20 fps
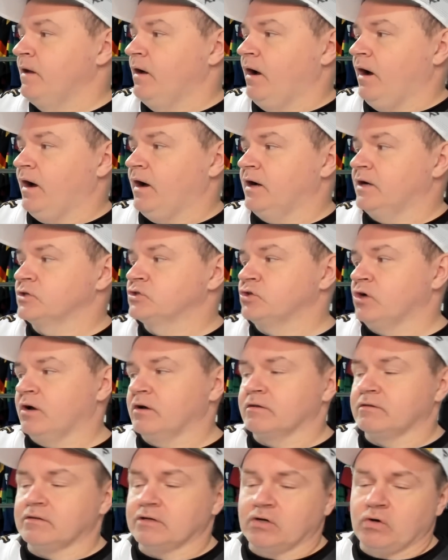
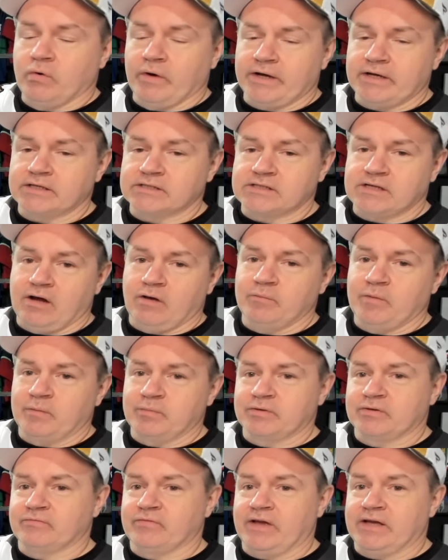Jonathan Quick is now a member
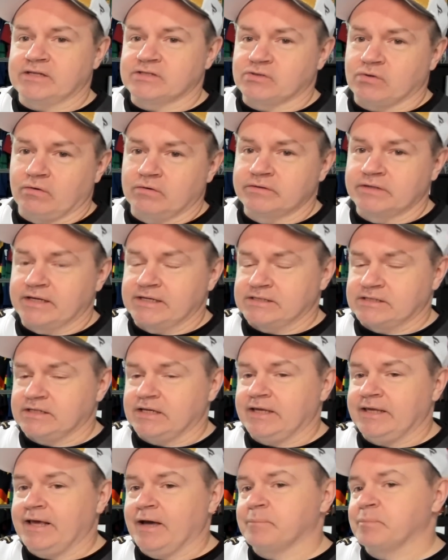of the Vegas Golden Knights.
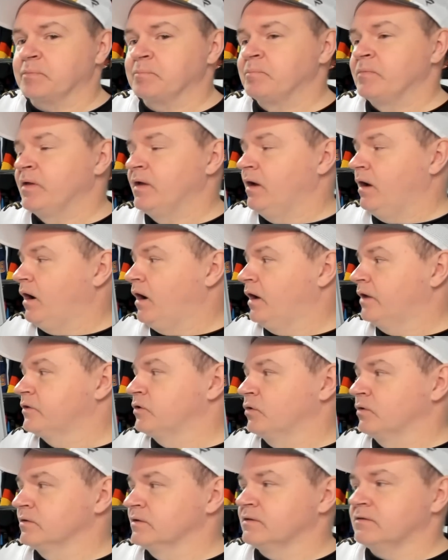Yep. The
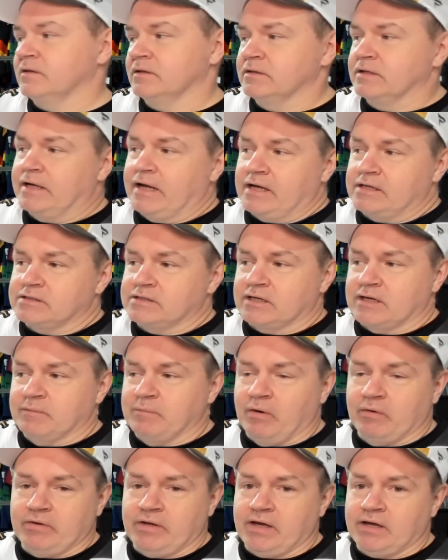only thing that hasn't
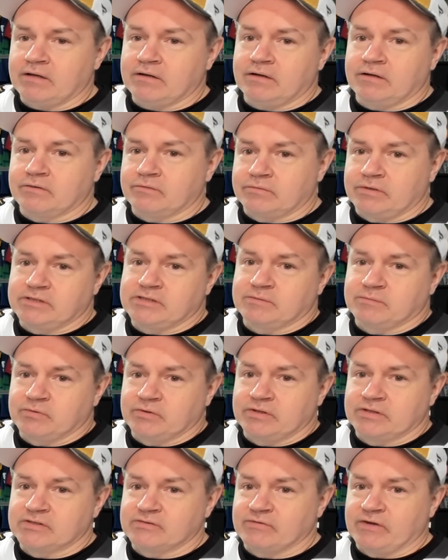come out yet, and the reason I'm
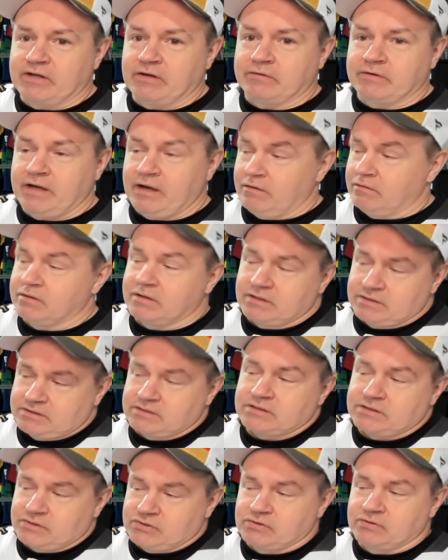doing this video now, because
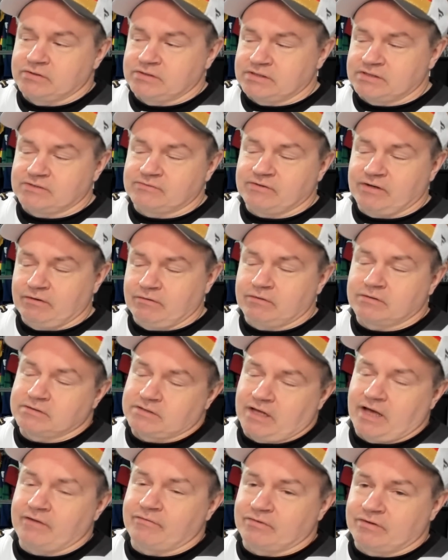as soon as this video goes
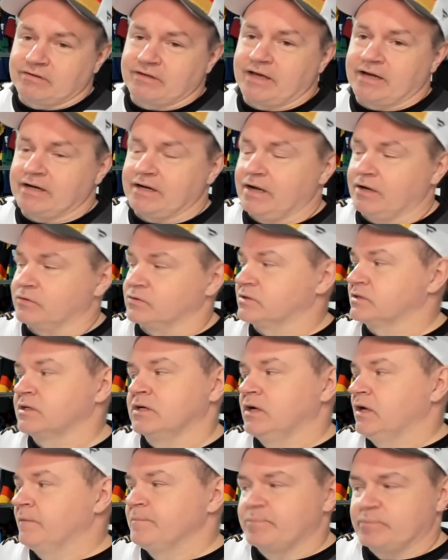live, it'll get announced.
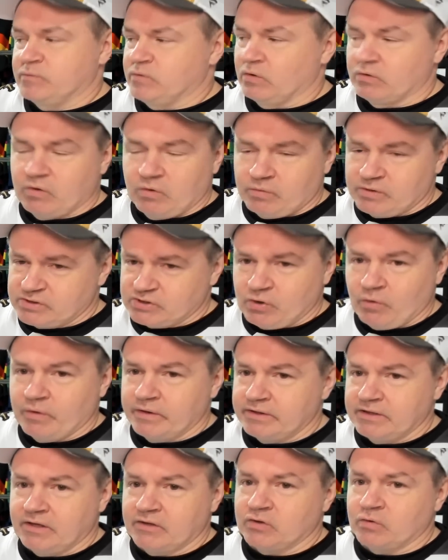Don't know what's
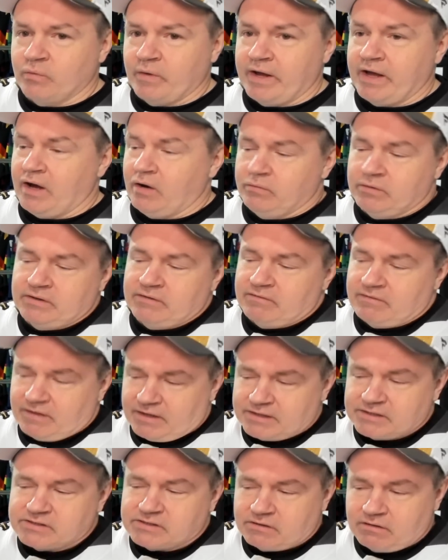going the other way. I wouldn't
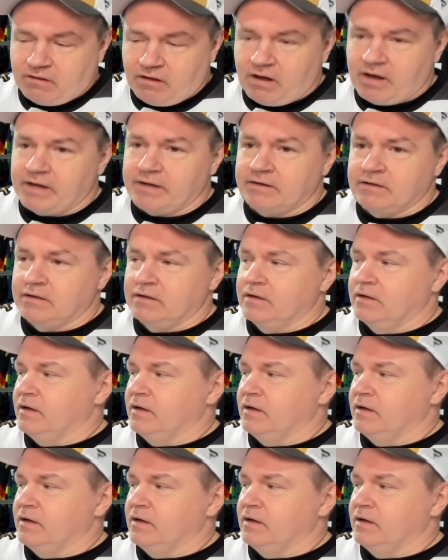think it's a lot.